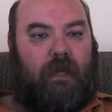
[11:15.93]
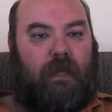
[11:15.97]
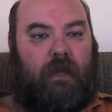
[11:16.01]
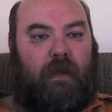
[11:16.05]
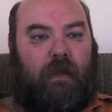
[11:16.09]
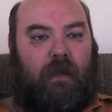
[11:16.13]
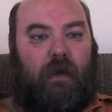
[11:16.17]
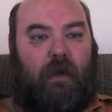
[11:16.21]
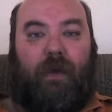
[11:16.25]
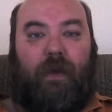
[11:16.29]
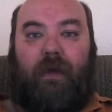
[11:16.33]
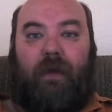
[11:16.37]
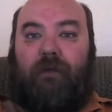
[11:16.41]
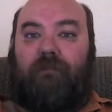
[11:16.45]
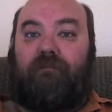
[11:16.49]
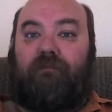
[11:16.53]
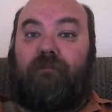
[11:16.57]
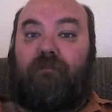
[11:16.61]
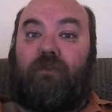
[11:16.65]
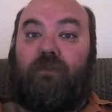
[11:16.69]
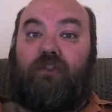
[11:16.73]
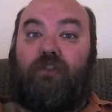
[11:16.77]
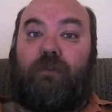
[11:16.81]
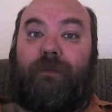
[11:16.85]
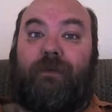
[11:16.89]
oh well,
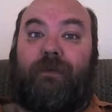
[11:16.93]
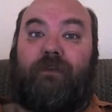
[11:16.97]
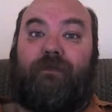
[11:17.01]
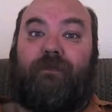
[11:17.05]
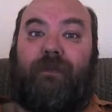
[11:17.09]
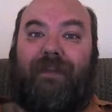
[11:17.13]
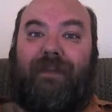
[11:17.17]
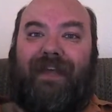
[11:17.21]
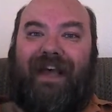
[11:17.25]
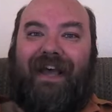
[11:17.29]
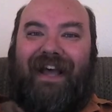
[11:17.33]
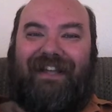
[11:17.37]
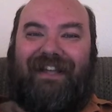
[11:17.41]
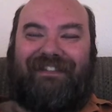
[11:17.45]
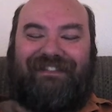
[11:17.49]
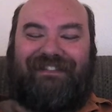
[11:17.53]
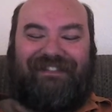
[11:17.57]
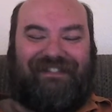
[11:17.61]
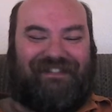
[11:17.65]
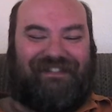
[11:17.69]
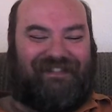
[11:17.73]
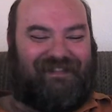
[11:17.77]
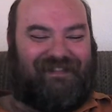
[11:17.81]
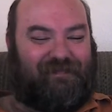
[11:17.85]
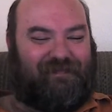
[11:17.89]
so much for that.
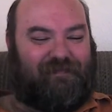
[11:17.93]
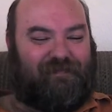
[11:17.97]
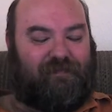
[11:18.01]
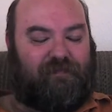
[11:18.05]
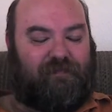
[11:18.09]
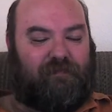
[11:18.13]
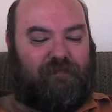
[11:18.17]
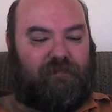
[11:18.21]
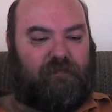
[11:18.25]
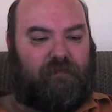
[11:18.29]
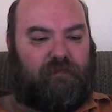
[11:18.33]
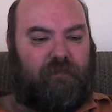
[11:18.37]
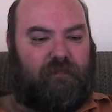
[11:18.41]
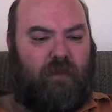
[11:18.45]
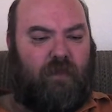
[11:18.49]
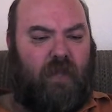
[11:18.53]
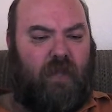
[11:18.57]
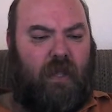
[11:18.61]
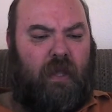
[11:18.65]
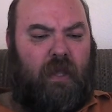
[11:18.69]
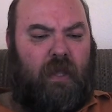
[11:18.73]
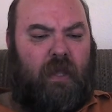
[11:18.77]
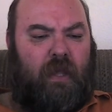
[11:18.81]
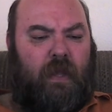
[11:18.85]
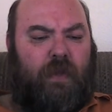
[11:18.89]

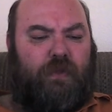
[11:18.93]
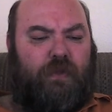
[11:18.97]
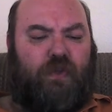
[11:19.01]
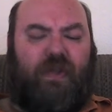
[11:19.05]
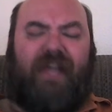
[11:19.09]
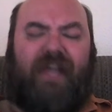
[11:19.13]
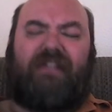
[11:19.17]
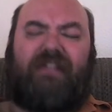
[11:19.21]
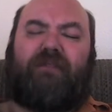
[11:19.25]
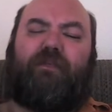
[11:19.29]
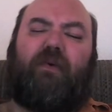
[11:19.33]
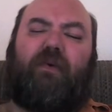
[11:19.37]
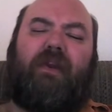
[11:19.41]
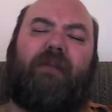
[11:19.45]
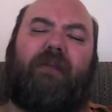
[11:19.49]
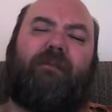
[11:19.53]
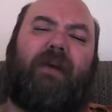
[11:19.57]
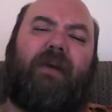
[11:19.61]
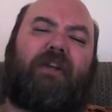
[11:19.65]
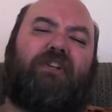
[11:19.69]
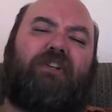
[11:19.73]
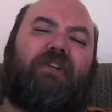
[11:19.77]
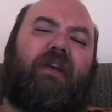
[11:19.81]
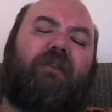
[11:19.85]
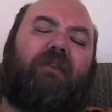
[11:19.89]
So that's pretty
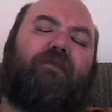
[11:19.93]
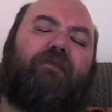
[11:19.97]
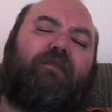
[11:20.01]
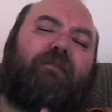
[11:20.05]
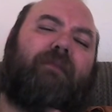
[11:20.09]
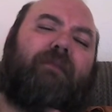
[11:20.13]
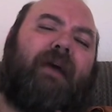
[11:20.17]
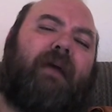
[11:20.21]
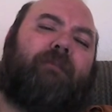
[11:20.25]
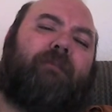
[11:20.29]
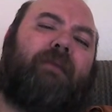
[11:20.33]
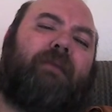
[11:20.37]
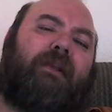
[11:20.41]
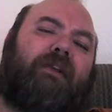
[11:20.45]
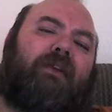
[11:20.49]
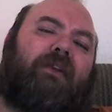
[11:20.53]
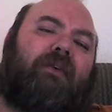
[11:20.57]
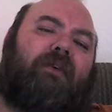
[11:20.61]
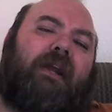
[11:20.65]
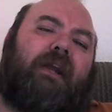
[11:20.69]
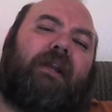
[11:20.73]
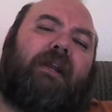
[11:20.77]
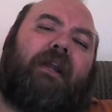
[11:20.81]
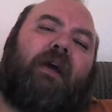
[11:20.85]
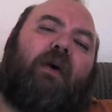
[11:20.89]
much it for my opinion
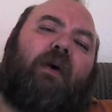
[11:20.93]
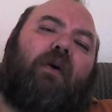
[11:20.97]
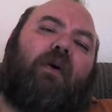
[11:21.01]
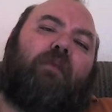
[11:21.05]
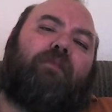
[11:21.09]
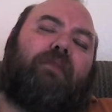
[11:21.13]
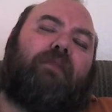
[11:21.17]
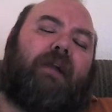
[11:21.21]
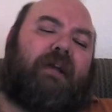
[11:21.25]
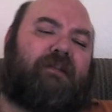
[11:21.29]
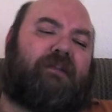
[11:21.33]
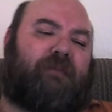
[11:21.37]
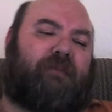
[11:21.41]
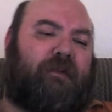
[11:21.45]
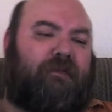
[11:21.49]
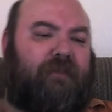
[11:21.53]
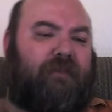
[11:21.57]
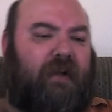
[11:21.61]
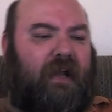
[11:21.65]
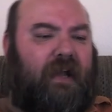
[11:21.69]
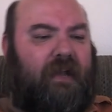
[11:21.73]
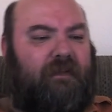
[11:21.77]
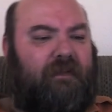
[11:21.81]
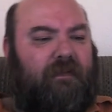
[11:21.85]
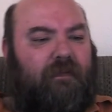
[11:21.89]
right now on Plasma
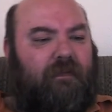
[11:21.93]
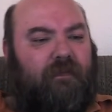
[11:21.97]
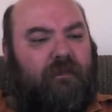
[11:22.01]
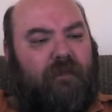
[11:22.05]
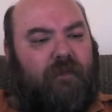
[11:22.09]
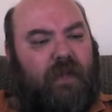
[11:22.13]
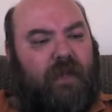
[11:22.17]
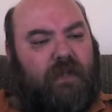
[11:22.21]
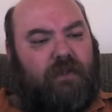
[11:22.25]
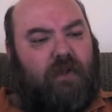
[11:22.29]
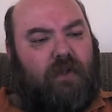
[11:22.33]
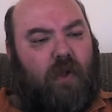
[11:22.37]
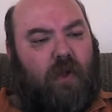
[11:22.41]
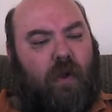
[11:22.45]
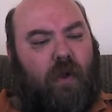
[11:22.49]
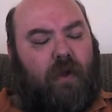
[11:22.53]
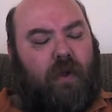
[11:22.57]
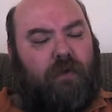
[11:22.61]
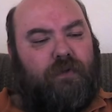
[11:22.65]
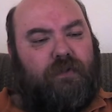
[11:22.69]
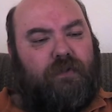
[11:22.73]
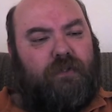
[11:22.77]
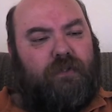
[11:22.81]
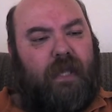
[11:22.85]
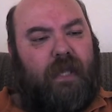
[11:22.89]
5. That's all
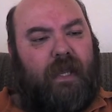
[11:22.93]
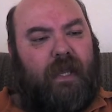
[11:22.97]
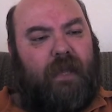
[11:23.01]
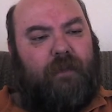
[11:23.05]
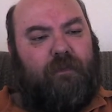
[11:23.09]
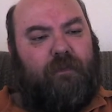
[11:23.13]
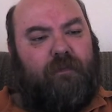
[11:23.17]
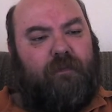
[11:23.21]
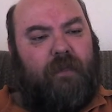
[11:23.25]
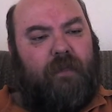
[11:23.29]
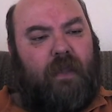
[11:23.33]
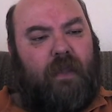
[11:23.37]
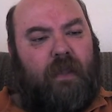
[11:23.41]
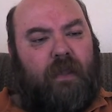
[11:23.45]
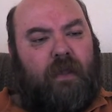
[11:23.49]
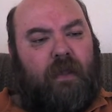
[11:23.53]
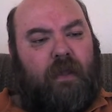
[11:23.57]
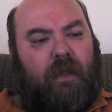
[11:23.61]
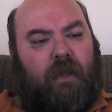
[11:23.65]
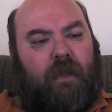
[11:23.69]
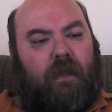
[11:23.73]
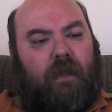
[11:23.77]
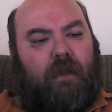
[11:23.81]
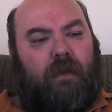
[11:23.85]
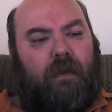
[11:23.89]
I'll say.
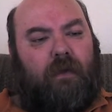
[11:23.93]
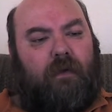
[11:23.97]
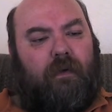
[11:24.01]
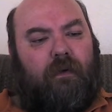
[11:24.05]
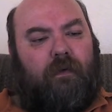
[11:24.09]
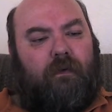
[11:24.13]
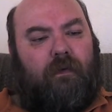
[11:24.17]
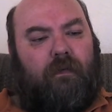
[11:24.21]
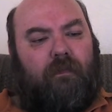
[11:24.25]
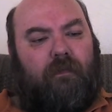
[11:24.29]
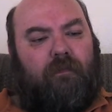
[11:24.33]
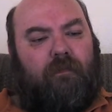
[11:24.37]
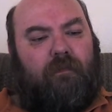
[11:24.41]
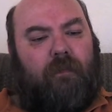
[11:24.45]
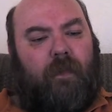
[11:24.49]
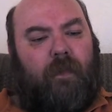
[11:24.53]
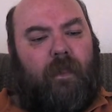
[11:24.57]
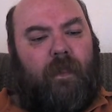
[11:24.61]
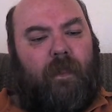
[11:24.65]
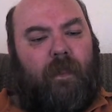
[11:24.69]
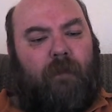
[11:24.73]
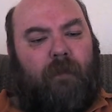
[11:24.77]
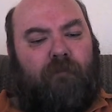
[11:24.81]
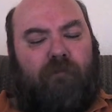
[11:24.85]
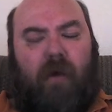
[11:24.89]
You know,
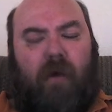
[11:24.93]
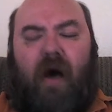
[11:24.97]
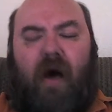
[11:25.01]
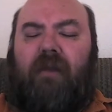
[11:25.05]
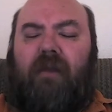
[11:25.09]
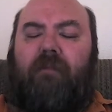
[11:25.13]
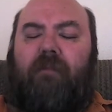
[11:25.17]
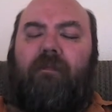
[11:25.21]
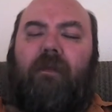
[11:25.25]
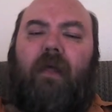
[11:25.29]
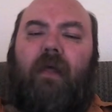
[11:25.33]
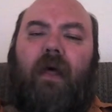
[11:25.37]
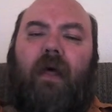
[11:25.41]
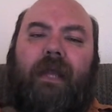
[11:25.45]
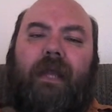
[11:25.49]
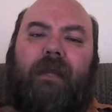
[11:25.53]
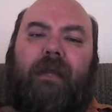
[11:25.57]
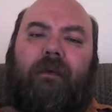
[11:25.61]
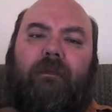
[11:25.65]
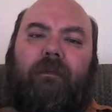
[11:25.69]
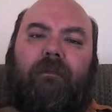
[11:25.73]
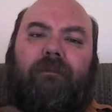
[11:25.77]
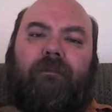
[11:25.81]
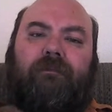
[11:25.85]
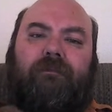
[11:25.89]
bottom
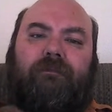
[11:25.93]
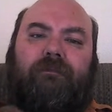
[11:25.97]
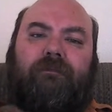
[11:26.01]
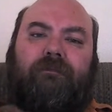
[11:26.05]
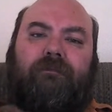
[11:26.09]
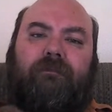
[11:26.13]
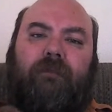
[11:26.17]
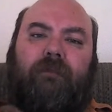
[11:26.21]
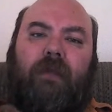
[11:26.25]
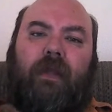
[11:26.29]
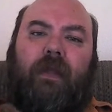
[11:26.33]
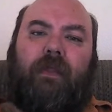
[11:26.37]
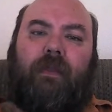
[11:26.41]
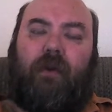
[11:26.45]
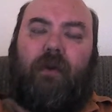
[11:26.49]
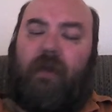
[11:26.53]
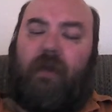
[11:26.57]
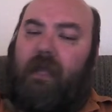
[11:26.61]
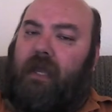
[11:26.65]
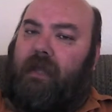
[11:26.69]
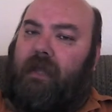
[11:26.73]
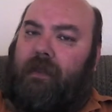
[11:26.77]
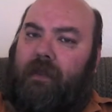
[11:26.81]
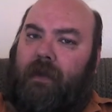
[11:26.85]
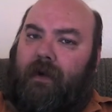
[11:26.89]
line, they're
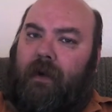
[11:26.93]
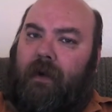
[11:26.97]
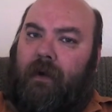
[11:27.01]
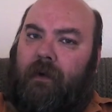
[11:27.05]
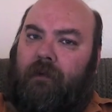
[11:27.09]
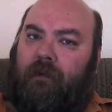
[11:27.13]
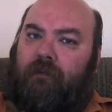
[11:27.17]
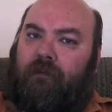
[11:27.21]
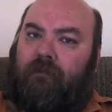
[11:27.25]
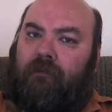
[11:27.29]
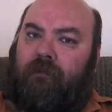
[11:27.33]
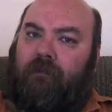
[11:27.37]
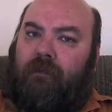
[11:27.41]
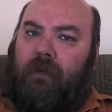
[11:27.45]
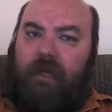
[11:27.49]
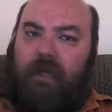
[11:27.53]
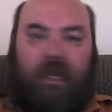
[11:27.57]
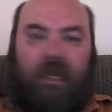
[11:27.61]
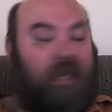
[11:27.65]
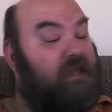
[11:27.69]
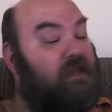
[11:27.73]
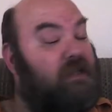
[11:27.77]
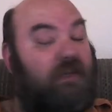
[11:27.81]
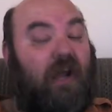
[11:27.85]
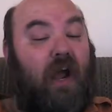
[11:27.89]
getting there.
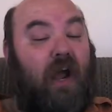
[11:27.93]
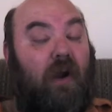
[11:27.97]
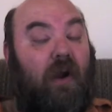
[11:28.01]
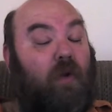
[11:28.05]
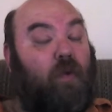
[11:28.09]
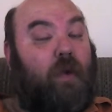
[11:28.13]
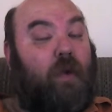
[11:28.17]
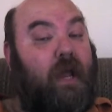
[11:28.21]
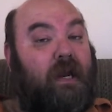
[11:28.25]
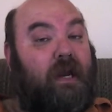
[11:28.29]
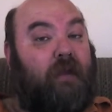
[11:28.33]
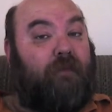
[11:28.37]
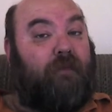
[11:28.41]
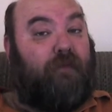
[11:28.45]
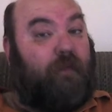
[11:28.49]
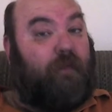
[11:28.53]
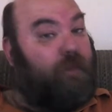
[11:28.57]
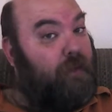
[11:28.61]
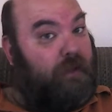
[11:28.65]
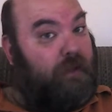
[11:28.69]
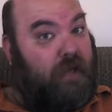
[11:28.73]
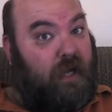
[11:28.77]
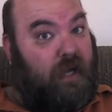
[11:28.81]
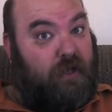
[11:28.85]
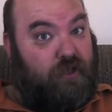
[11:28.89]
It's not ready for
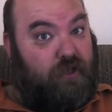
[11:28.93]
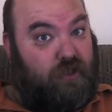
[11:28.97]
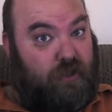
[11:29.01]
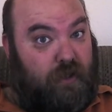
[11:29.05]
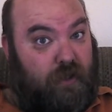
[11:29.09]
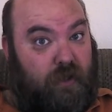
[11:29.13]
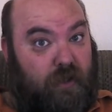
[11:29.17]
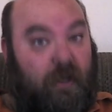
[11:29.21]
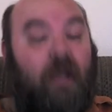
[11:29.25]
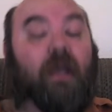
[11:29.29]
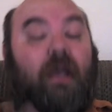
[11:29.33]
production